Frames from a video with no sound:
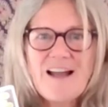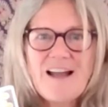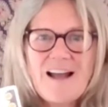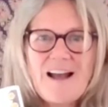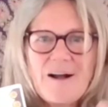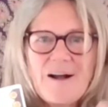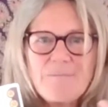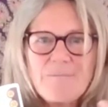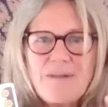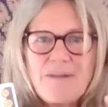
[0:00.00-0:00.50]

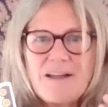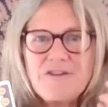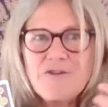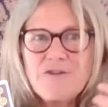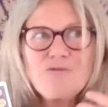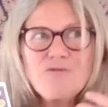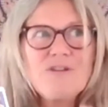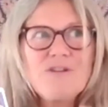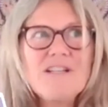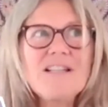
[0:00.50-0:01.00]
and
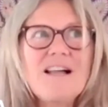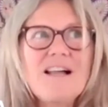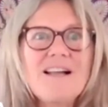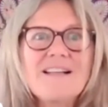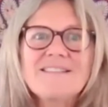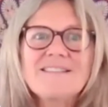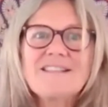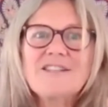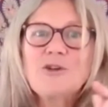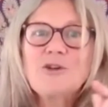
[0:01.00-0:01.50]
you
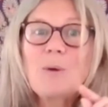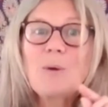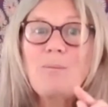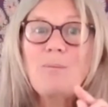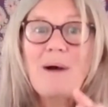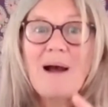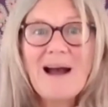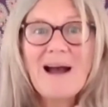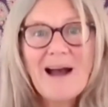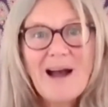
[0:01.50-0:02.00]
realize that your
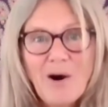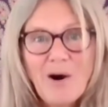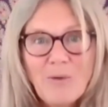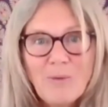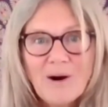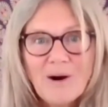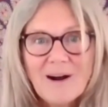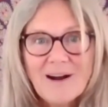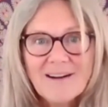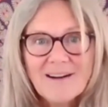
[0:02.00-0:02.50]

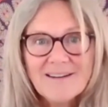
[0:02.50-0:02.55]
power